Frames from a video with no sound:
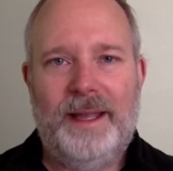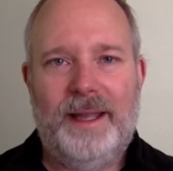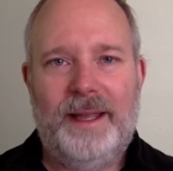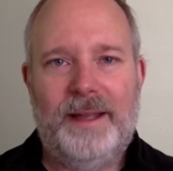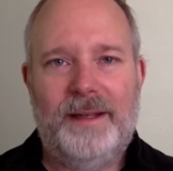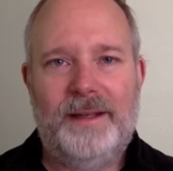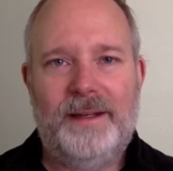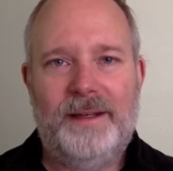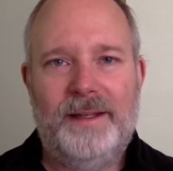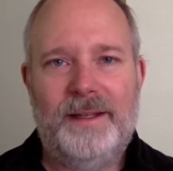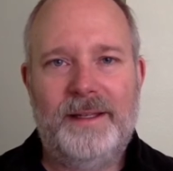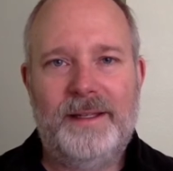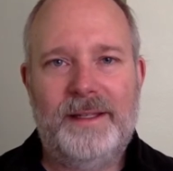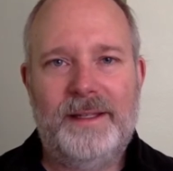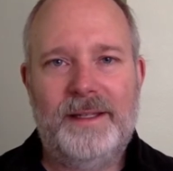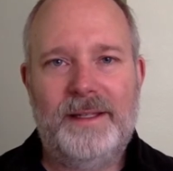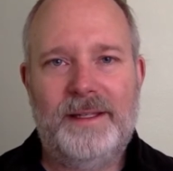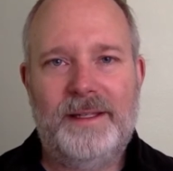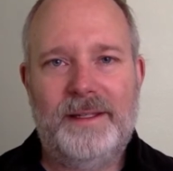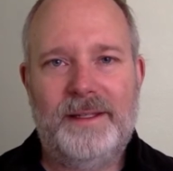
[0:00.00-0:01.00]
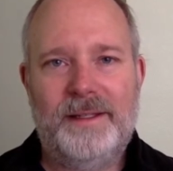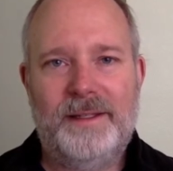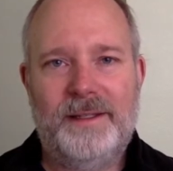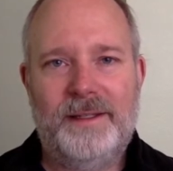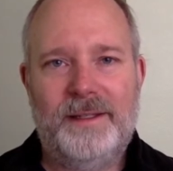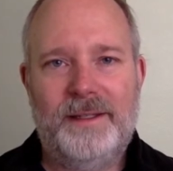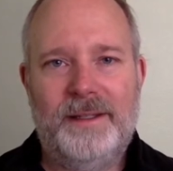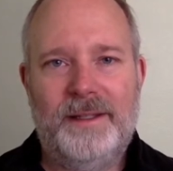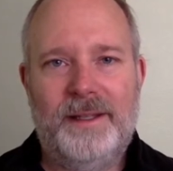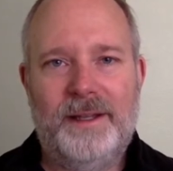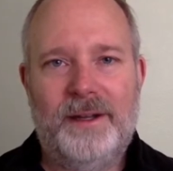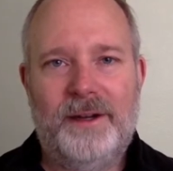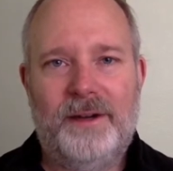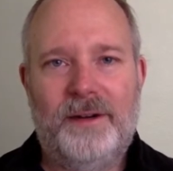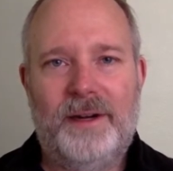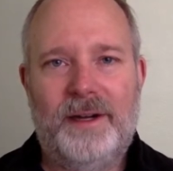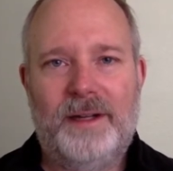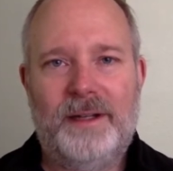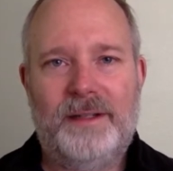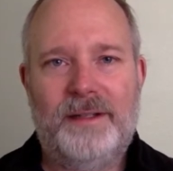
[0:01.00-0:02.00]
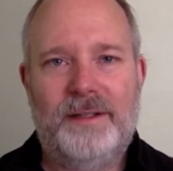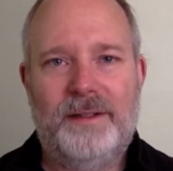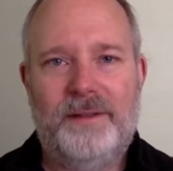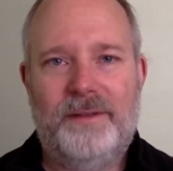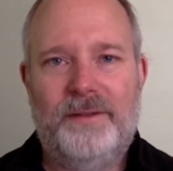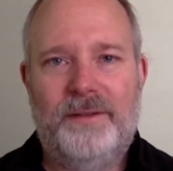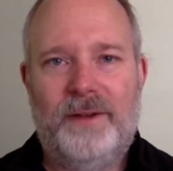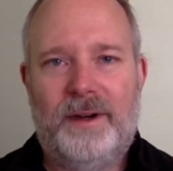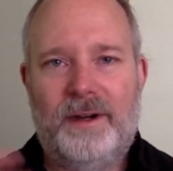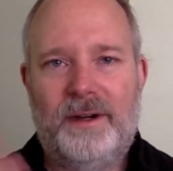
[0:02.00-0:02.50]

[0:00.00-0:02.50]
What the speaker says: And this is the crux of